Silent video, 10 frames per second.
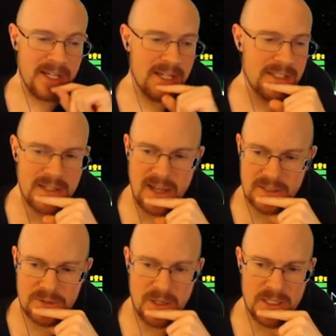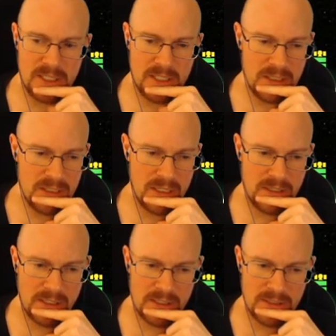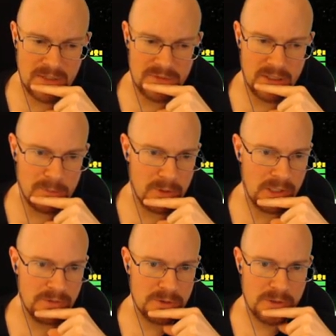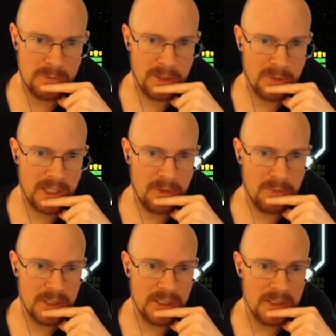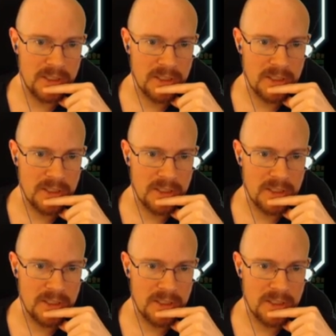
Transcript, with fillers: Kazak. Do I need anything else? I have teleported level 2 heal but We got what we need.